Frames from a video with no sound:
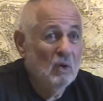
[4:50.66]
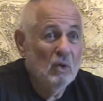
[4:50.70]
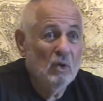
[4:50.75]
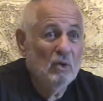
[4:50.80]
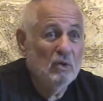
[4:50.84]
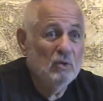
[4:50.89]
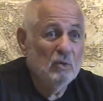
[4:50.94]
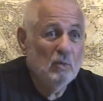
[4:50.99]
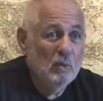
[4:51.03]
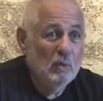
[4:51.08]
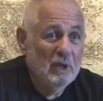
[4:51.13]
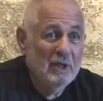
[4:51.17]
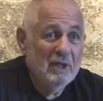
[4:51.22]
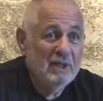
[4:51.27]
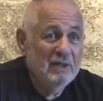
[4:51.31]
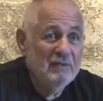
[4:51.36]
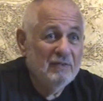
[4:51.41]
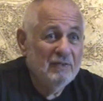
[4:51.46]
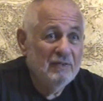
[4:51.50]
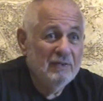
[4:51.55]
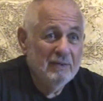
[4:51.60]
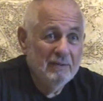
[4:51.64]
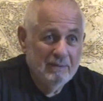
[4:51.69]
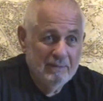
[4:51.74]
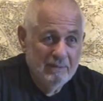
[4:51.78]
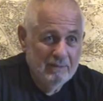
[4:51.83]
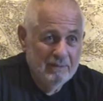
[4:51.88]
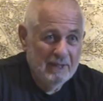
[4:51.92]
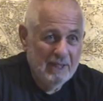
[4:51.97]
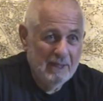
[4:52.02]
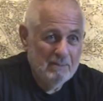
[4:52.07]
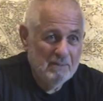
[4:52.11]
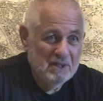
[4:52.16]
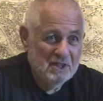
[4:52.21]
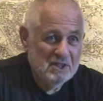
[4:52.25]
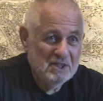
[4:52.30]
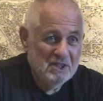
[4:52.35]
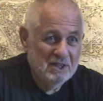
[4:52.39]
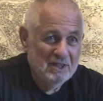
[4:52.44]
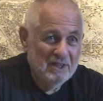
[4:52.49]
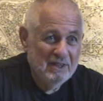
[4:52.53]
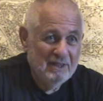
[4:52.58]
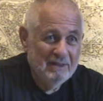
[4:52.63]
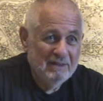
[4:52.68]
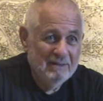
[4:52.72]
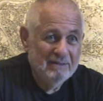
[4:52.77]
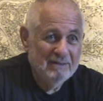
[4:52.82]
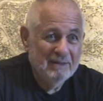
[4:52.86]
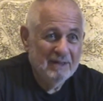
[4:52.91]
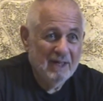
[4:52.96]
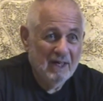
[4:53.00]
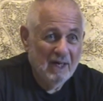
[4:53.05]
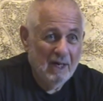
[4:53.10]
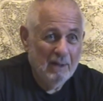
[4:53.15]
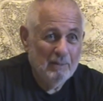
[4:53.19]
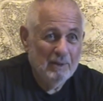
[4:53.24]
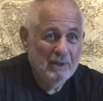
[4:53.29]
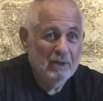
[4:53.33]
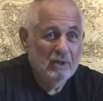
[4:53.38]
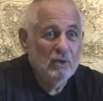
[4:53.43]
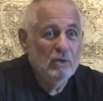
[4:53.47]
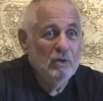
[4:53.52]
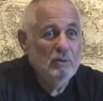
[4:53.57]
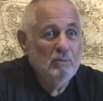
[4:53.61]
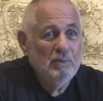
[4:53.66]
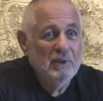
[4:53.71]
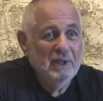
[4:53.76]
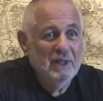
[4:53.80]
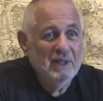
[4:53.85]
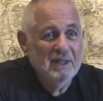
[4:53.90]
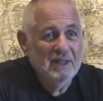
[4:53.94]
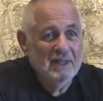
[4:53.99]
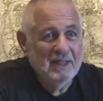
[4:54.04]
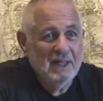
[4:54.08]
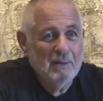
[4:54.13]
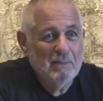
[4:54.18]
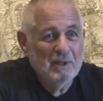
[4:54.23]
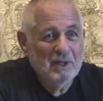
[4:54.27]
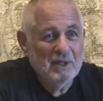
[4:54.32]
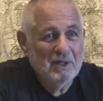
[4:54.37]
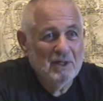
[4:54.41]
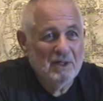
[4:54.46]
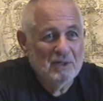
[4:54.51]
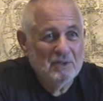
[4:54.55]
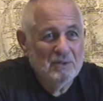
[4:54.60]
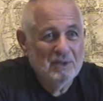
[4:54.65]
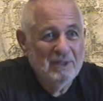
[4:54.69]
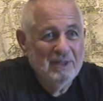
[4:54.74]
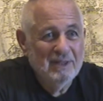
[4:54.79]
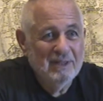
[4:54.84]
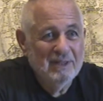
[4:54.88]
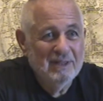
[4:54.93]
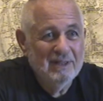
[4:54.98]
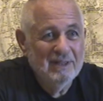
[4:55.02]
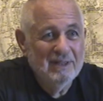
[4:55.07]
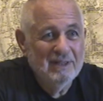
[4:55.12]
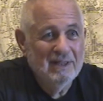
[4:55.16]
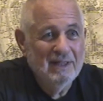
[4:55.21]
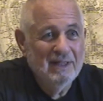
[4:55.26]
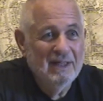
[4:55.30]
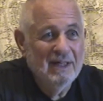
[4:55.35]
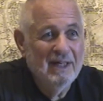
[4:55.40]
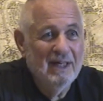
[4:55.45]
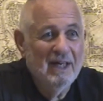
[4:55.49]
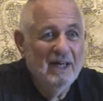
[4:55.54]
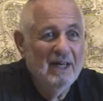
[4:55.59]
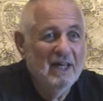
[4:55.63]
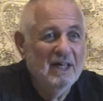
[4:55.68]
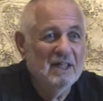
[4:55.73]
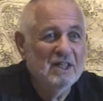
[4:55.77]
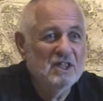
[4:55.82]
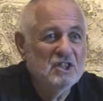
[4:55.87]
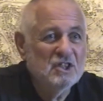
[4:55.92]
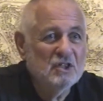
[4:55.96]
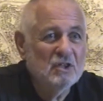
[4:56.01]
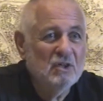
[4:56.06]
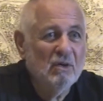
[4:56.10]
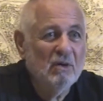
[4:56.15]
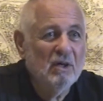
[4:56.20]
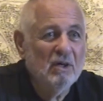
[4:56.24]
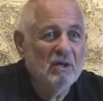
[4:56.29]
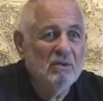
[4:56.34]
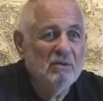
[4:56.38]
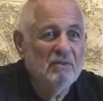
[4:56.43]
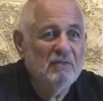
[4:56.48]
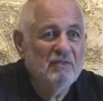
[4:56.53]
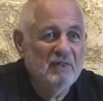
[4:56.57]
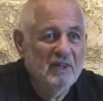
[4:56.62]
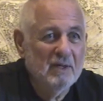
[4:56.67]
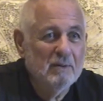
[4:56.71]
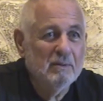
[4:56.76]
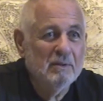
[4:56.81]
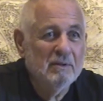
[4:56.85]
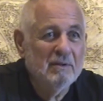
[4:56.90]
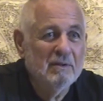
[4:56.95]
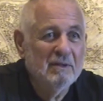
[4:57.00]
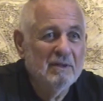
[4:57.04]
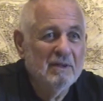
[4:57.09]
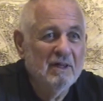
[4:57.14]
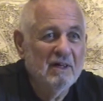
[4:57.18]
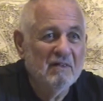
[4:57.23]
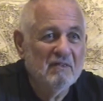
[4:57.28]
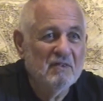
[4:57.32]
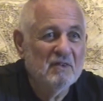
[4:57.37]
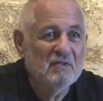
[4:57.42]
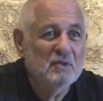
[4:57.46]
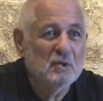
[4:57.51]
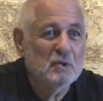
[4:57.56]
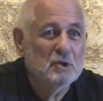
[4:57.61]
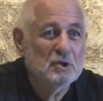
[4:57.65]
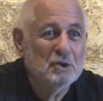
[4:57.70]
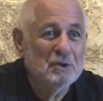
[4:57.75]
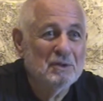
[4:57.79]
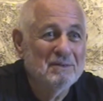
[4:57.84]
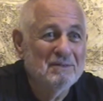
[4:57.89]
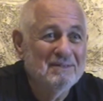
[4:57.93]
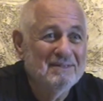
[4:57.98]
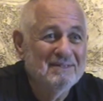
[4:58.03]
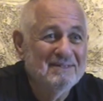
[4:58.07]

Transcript: called What If name of the city, comma, could be the name of the country, an historical fable of the future.